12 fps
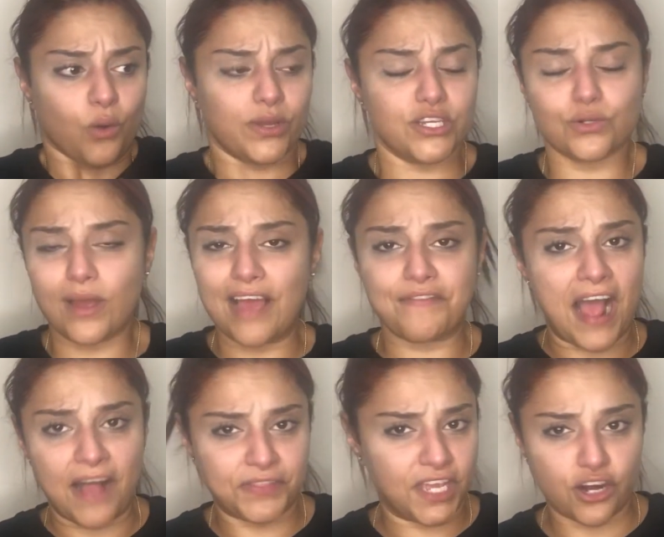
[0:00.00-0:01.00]
We do have
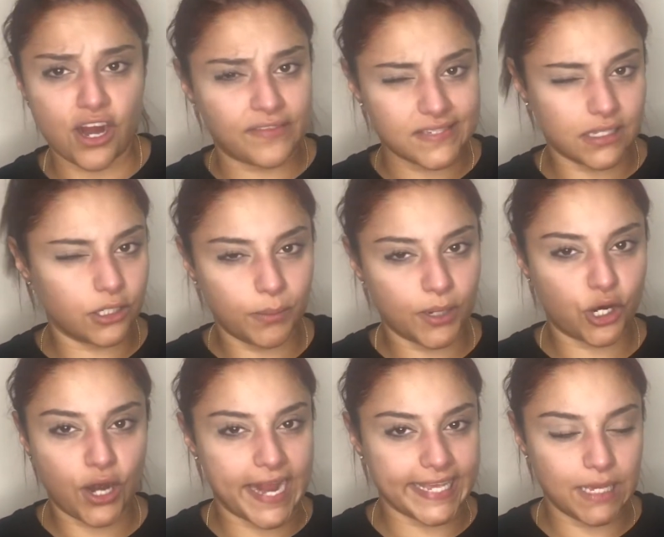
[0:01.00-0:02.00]
half the aircraft that's a little bit
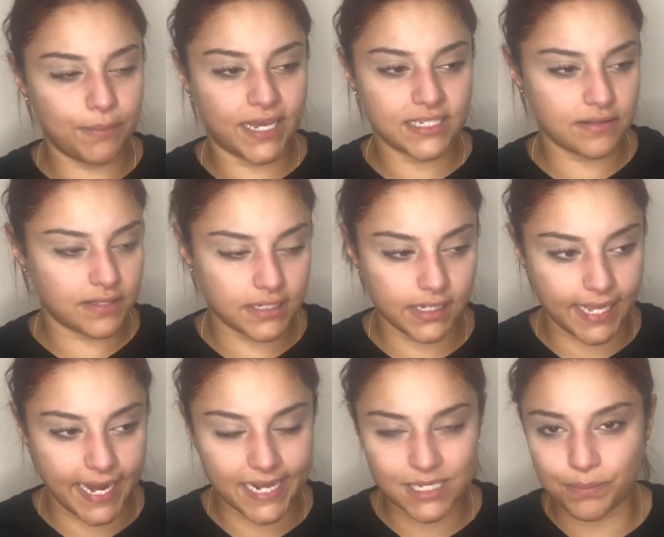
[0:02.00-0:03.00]
cranky because of the
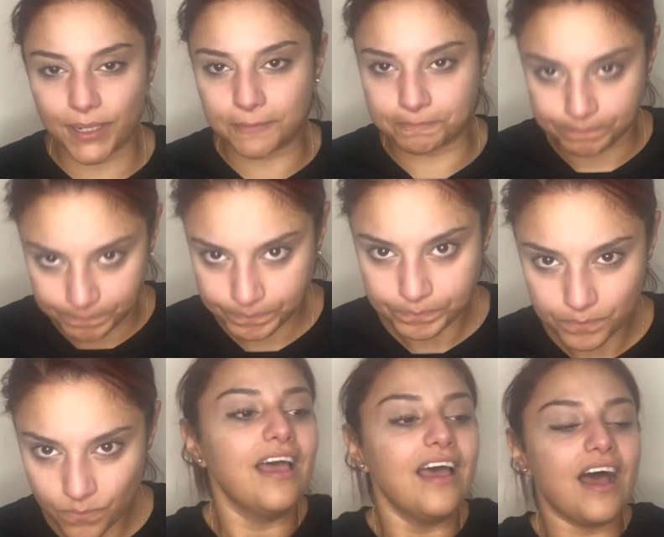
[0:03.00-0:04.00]
delays, but
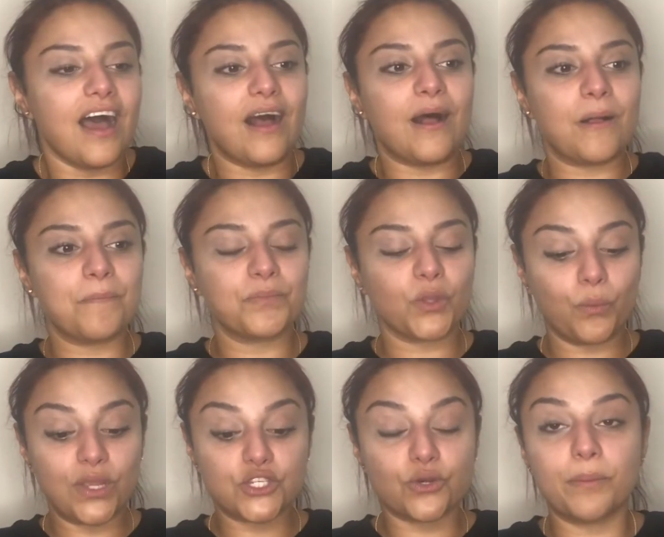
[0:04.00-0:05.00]

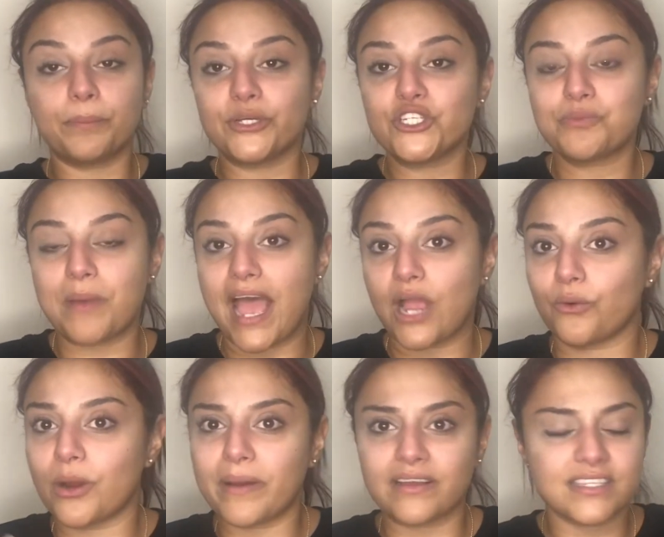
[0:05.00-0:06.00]
We do our pushback.
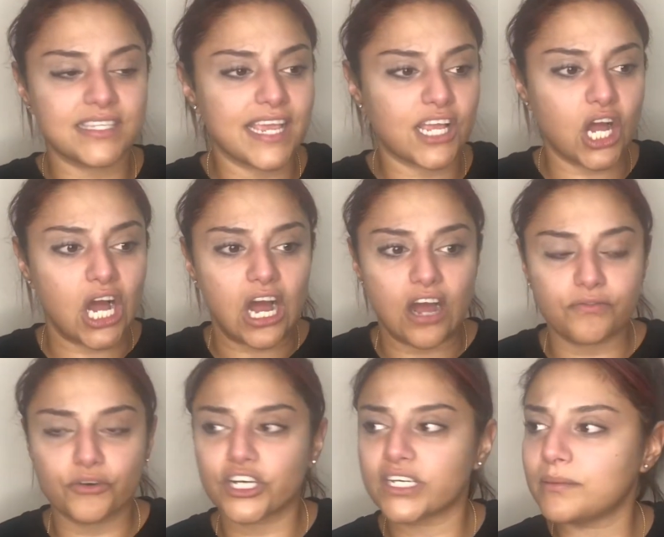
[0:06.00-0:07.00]
We're about to take off.
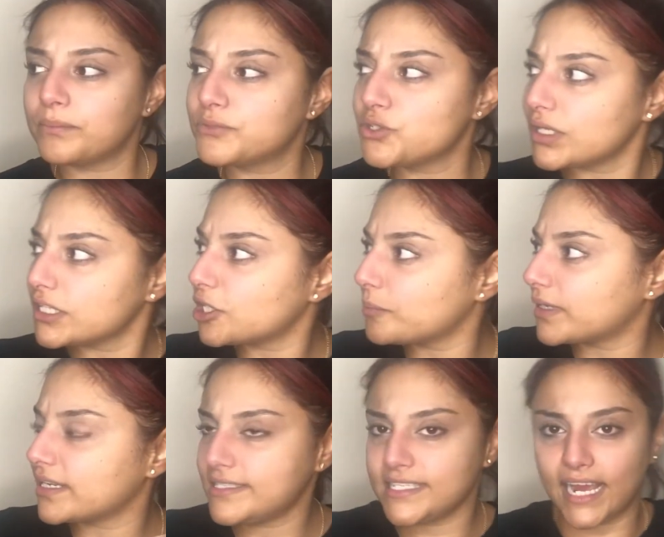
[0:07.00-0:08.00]
We're gonna do a little
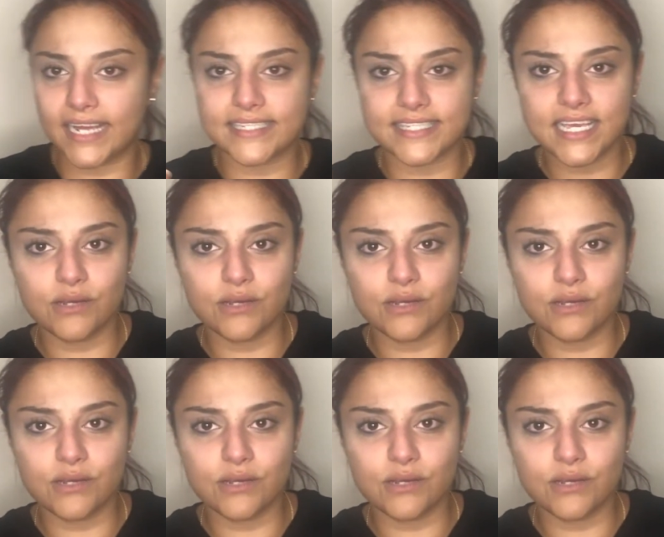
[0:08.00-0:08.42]
bit of de-icing.